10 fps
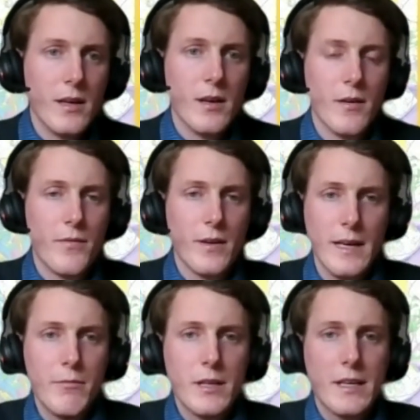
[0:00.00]
Of
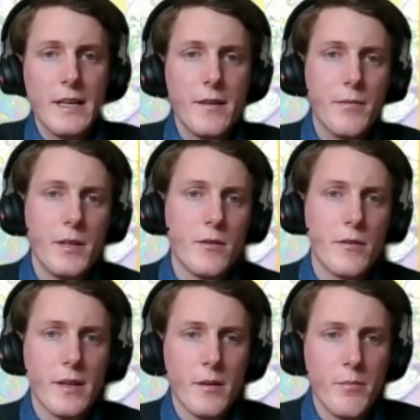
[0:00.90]
every case, we
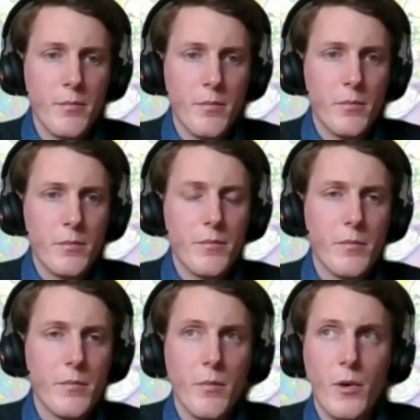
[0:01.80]
use
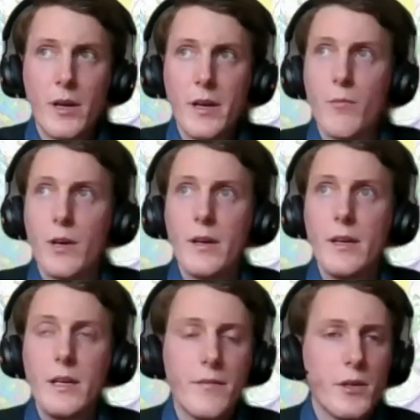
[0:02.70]
more than one
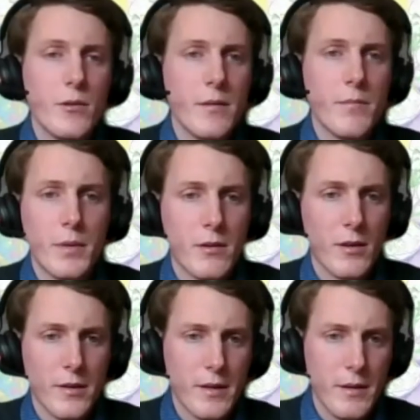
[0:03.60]
interviewee,
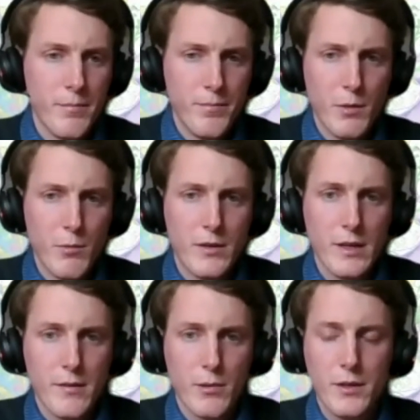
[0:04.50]
because we
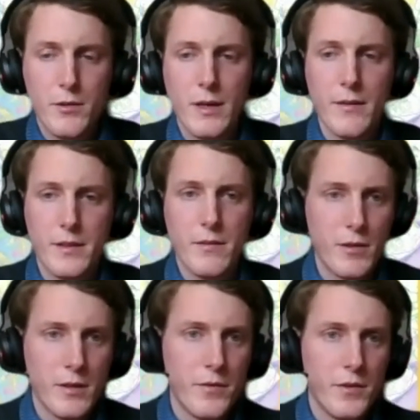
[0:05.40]
just wanted to have
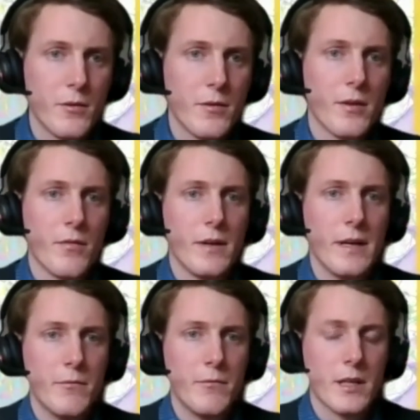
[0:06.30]
different views of
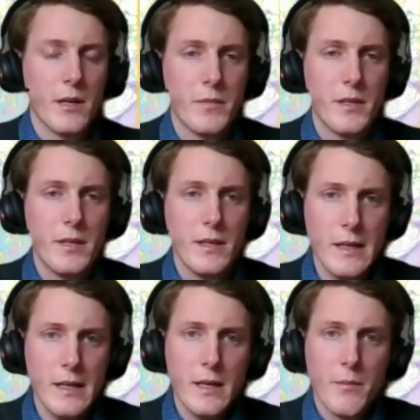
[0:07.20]
every company.
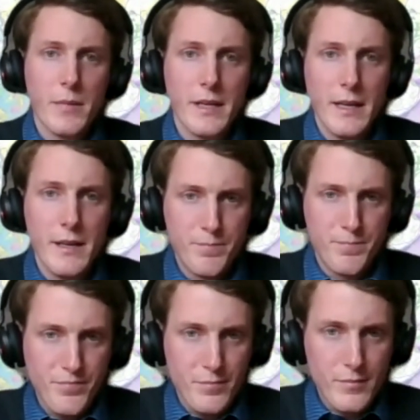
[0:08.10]
But then
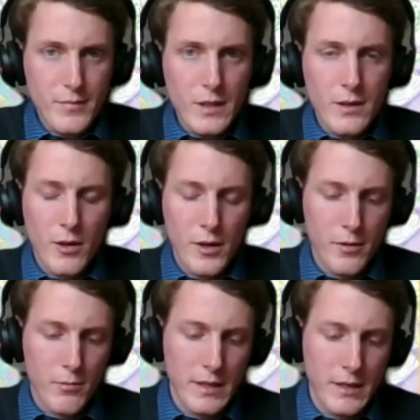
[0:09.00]
also
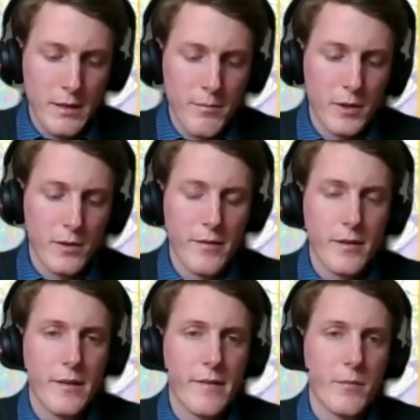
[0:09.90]
we
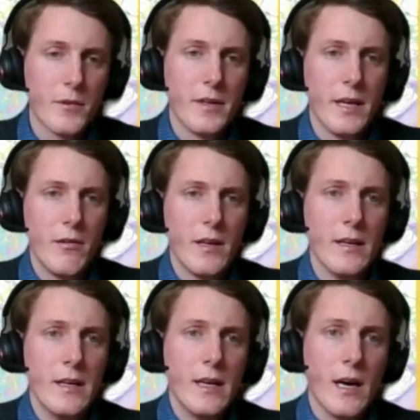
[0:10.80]
considered some criteria
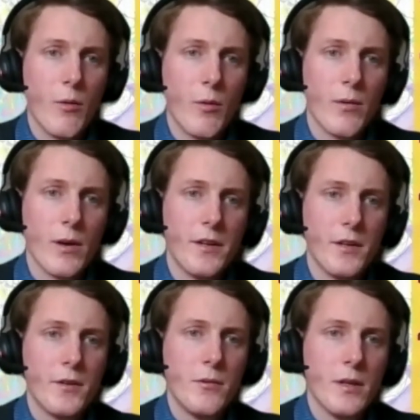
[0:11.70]
how we wanted to
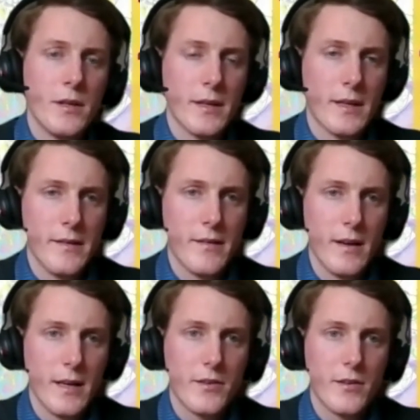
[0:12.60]
do the case
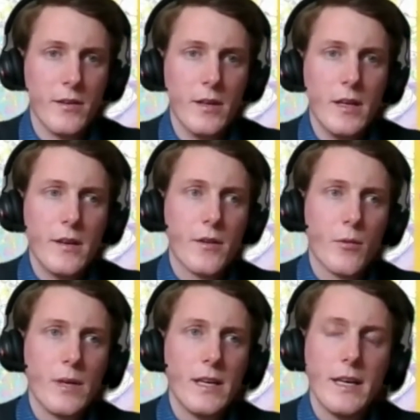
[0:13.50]
selection. So
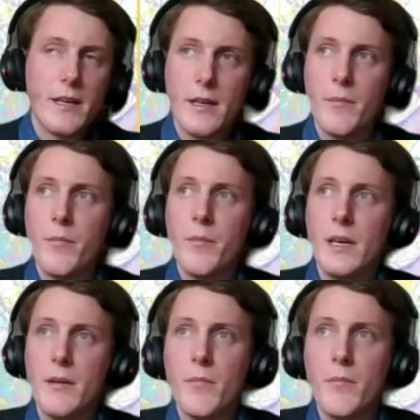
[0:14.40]
we had
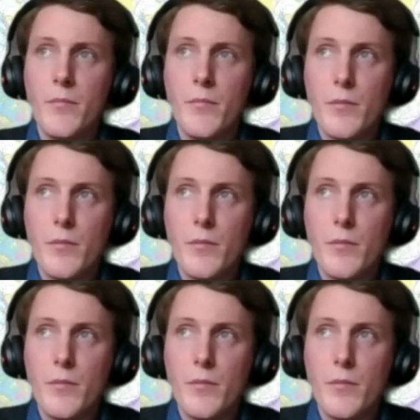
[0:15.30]
the